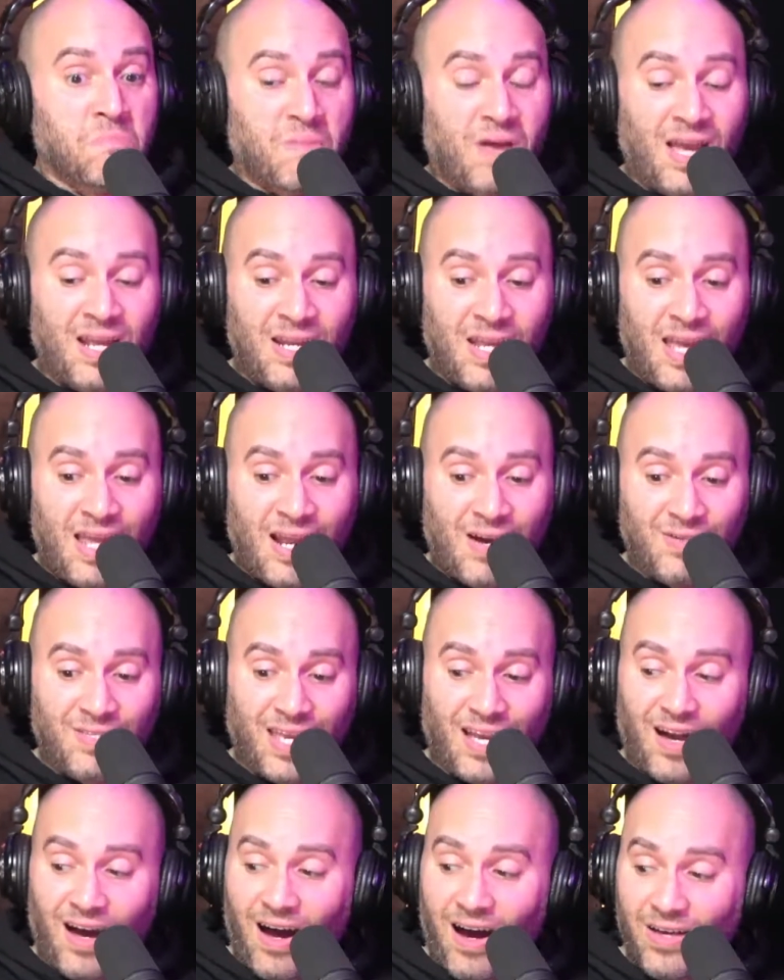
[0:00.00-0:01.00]
and then I was
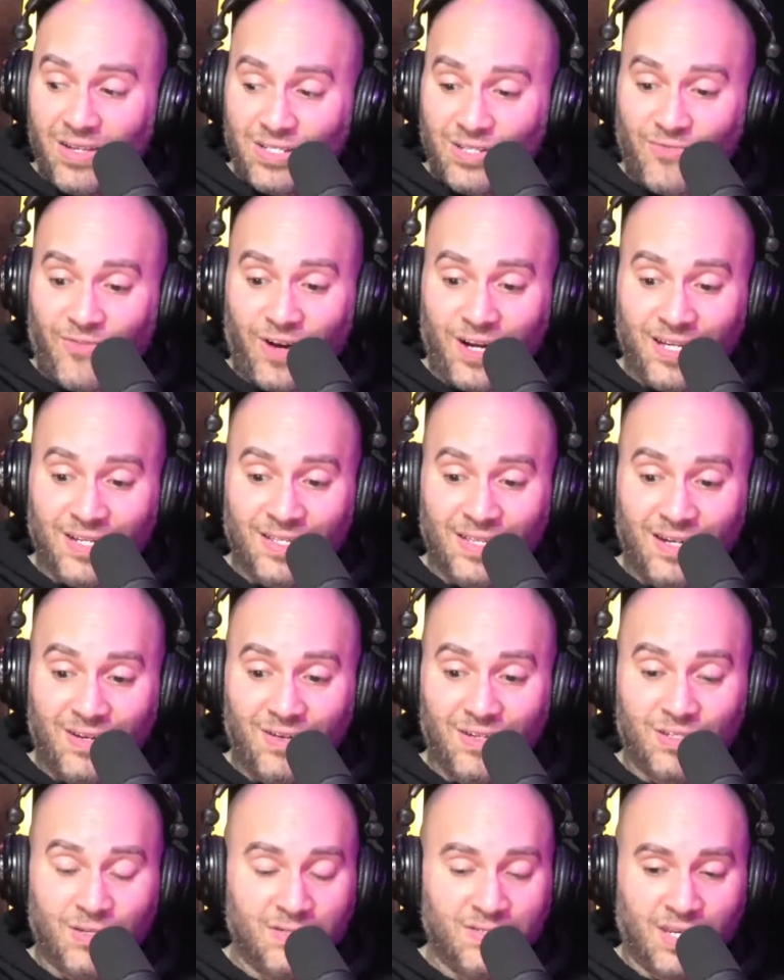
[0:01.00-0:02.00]
like, oh, this is fucking
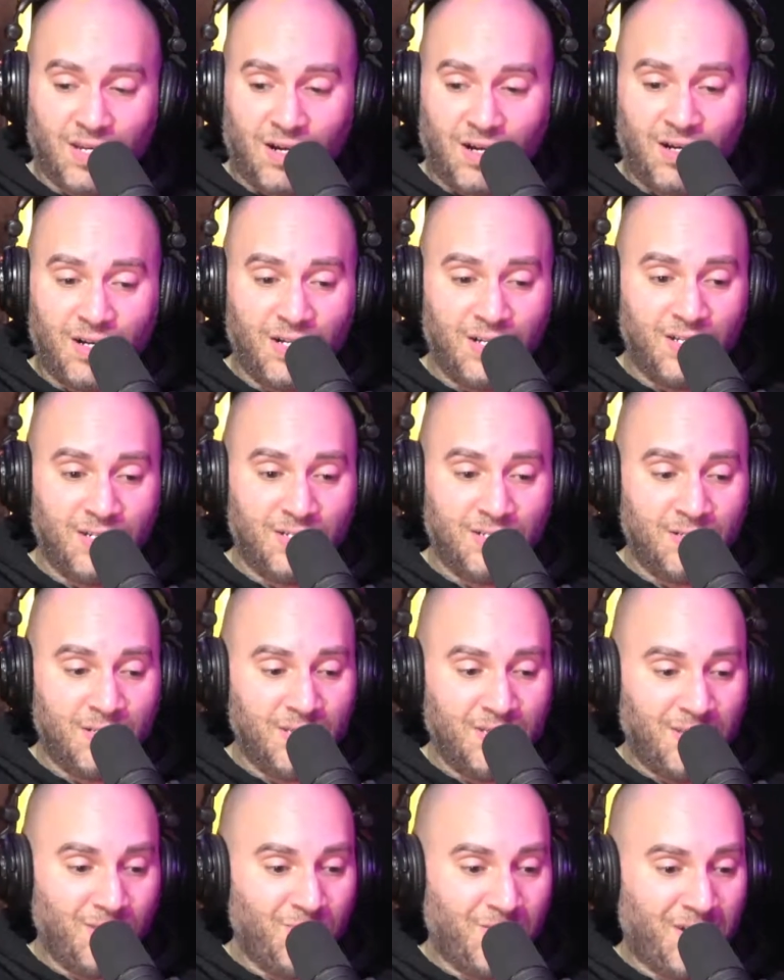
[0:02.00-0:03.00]
hilarious. So I was like, all right,
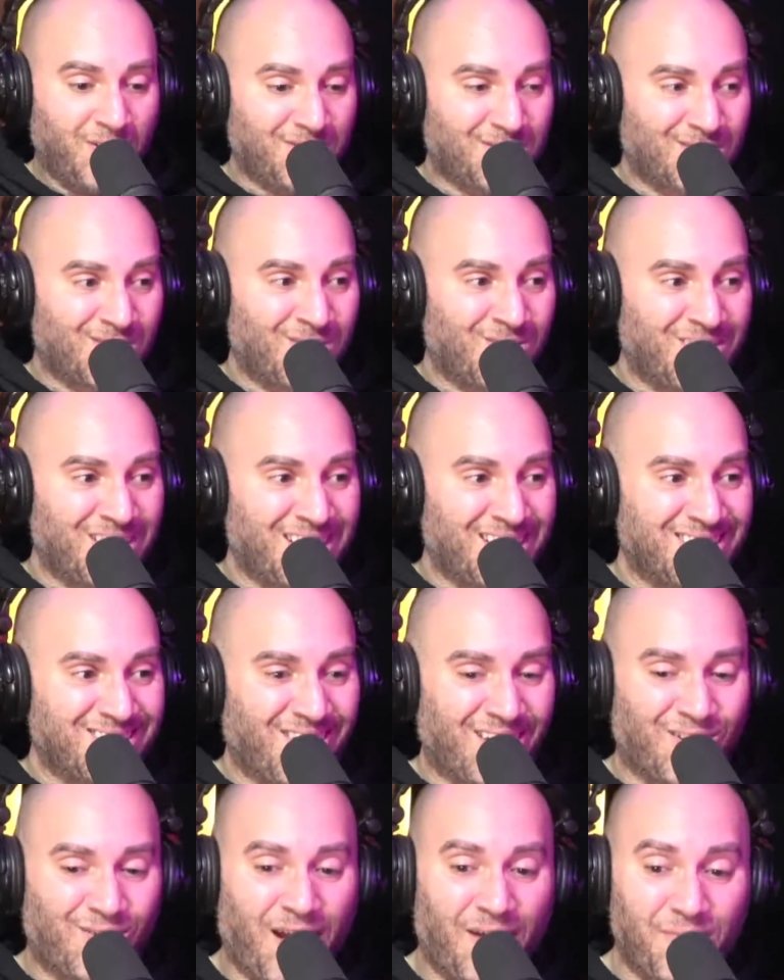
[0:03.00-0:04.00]
let's see what else is going on. So
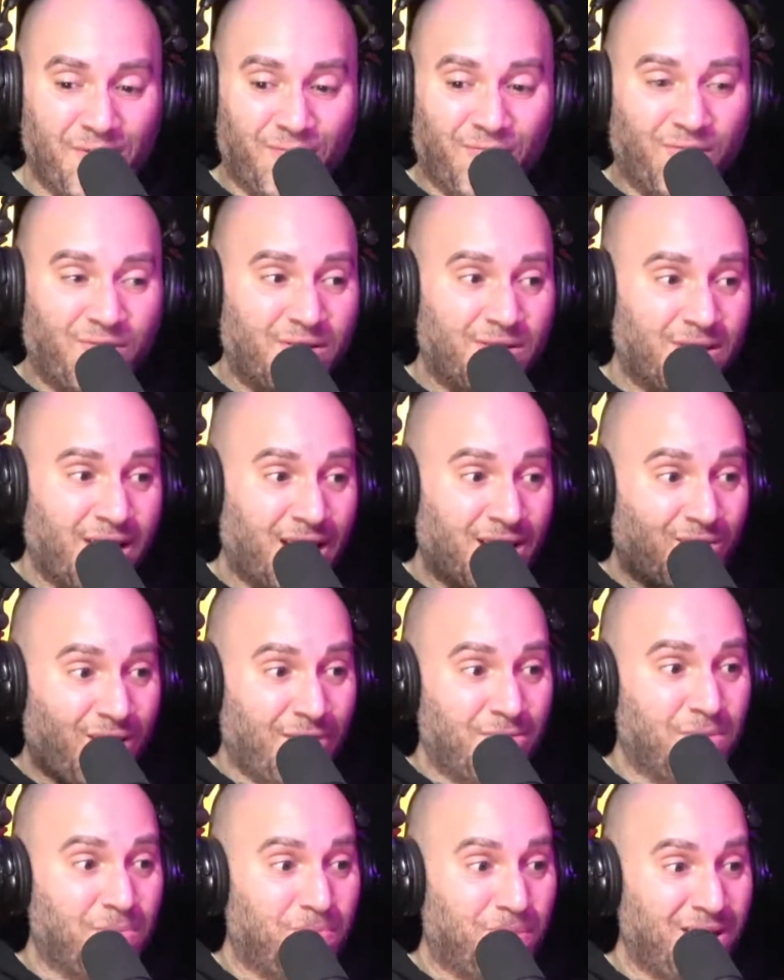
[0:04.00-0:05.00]
I grabbed I
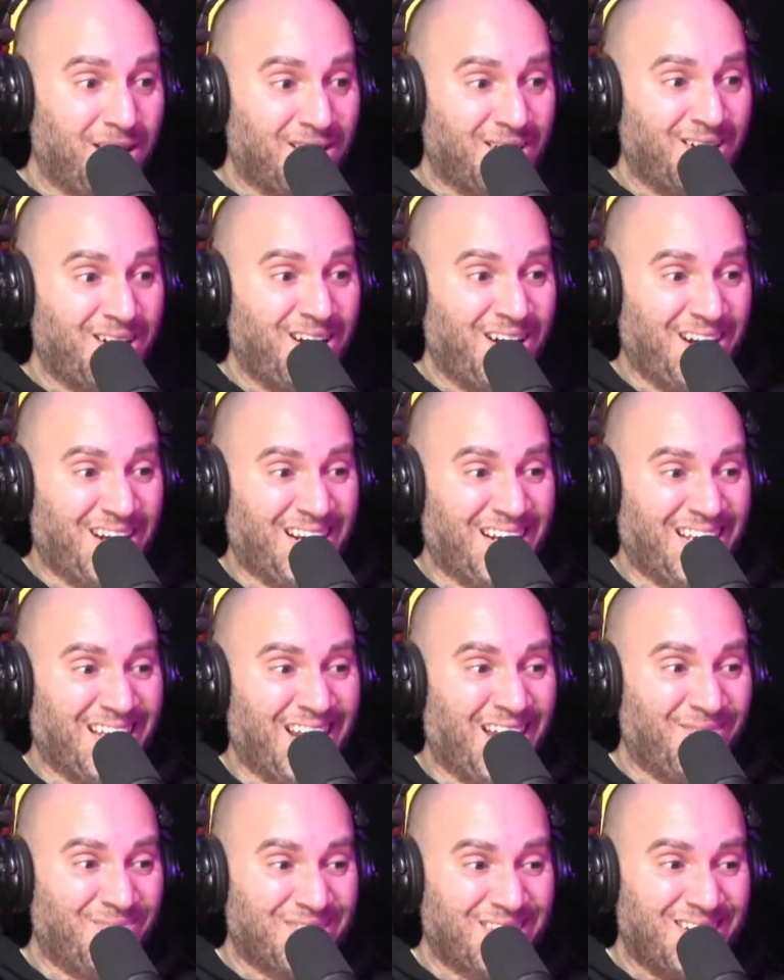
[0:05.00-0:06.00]
grabbed the beer,
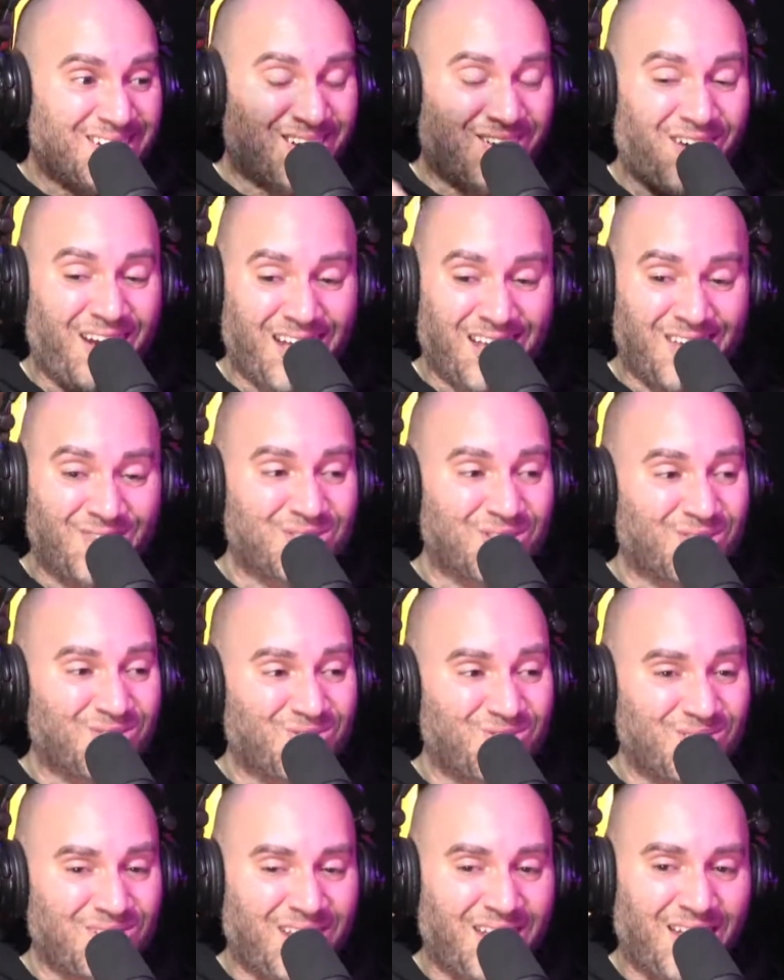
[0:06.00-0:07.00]
and I'm sitting there cracking. It was a
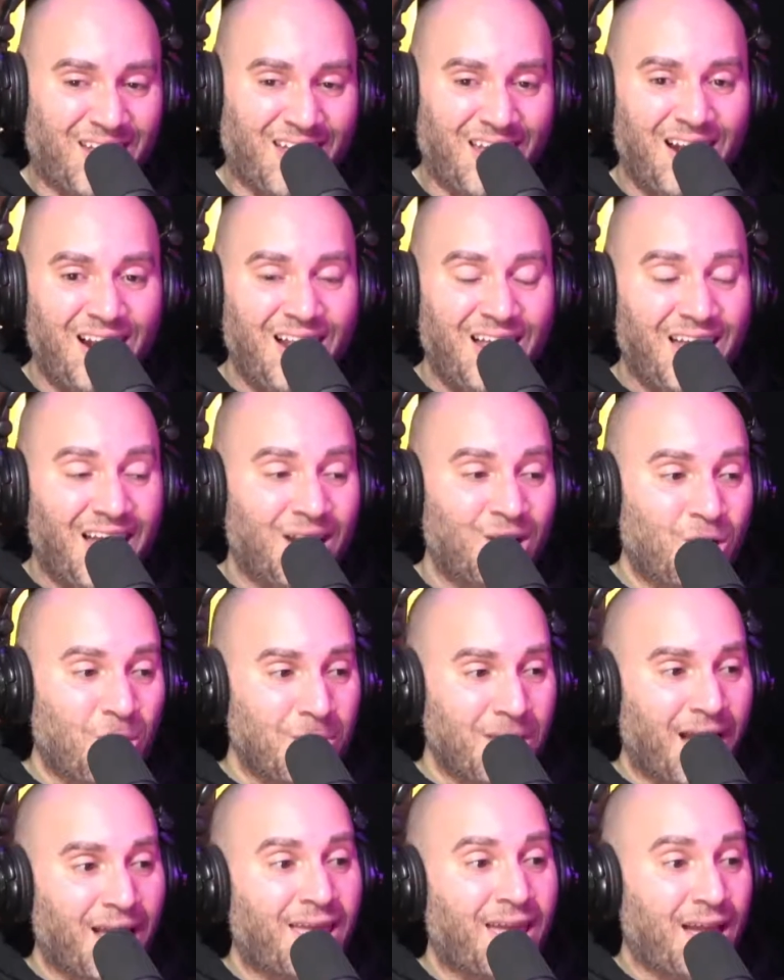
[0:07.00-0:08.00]
Coors Light, and
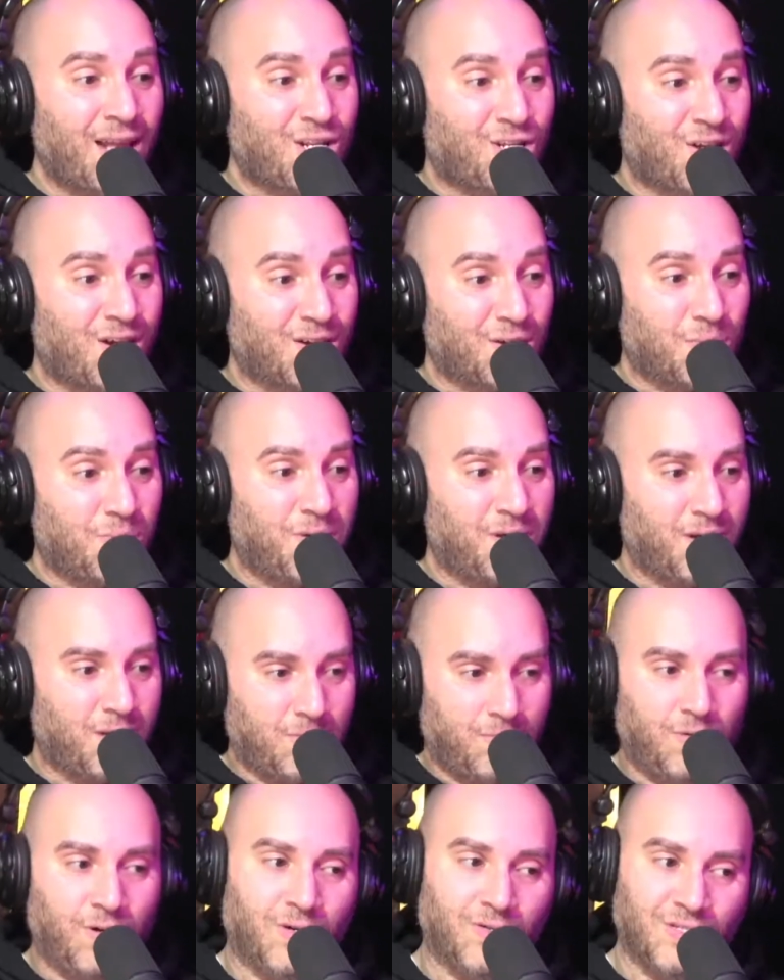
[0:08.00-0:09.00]
normally I can't chug a beer,
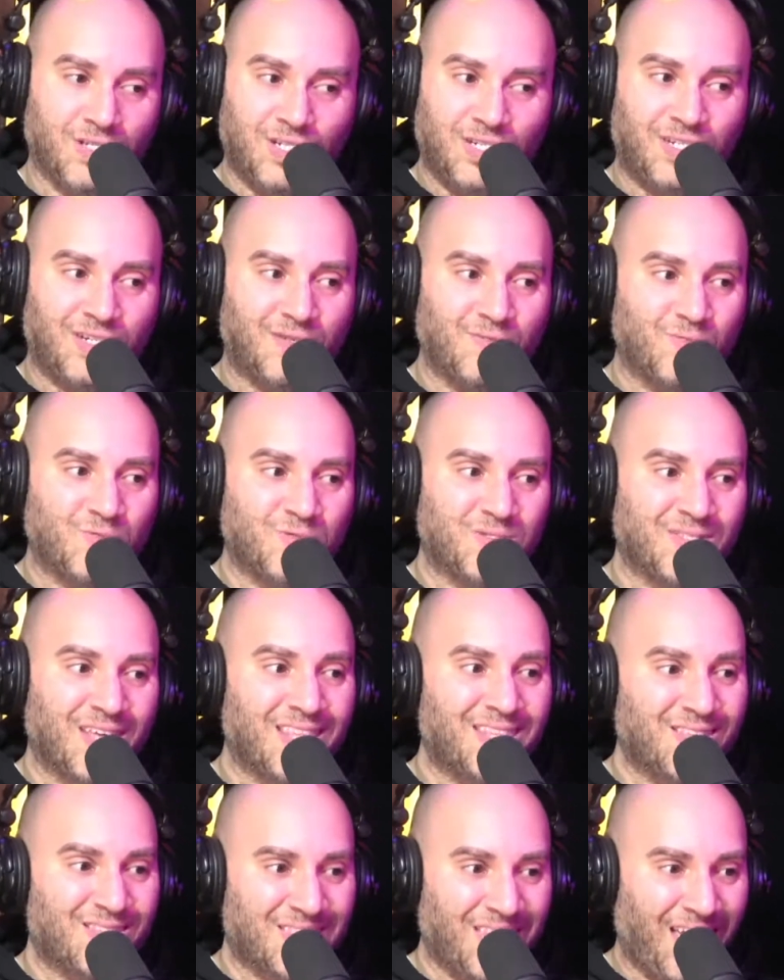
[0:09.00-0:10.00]
bro. This shit was
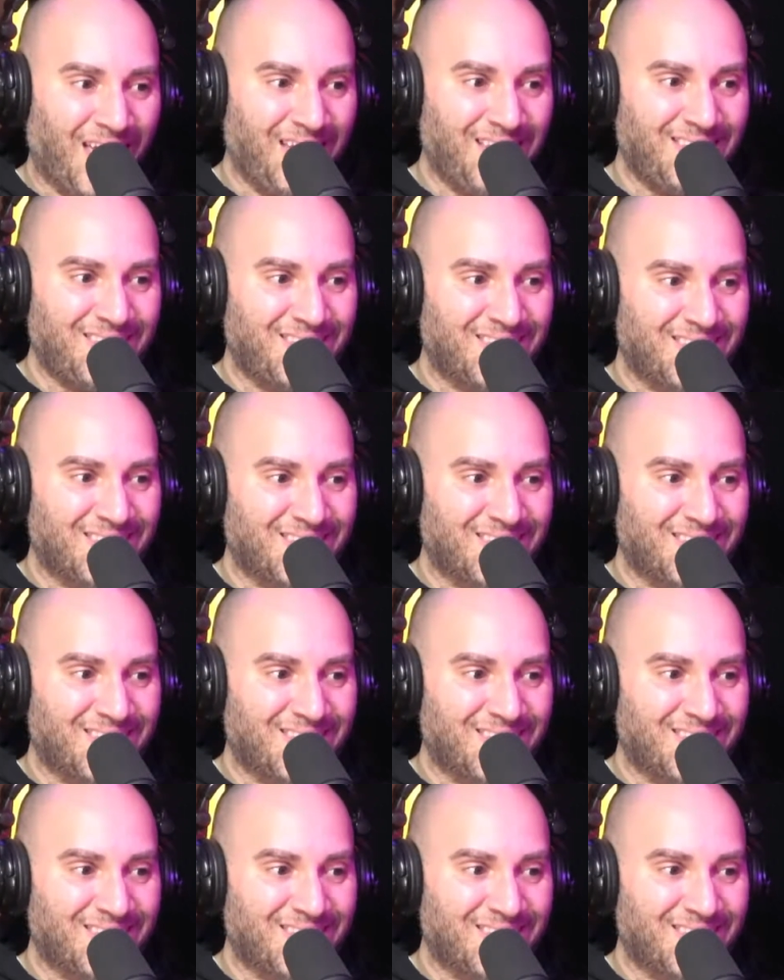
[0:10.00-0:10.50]
at the taste.